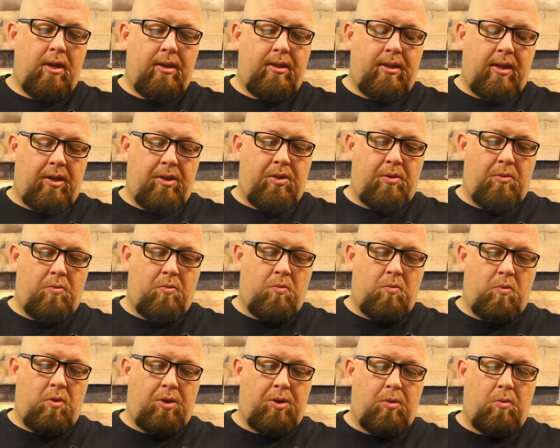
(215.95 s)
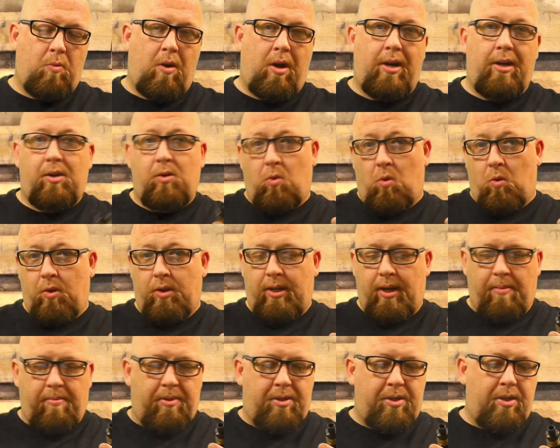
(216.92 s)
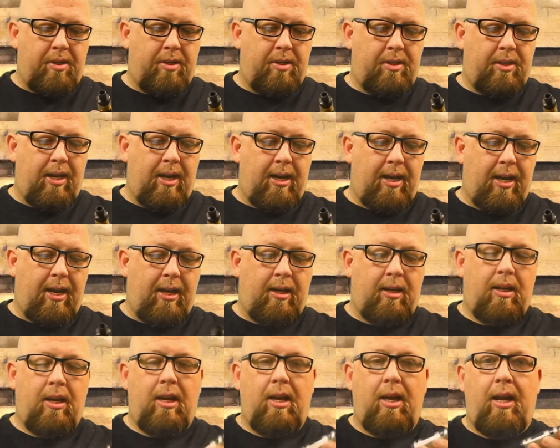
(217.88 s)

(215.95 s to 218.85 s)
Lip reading: Tells you what your wattage or temperature is set at.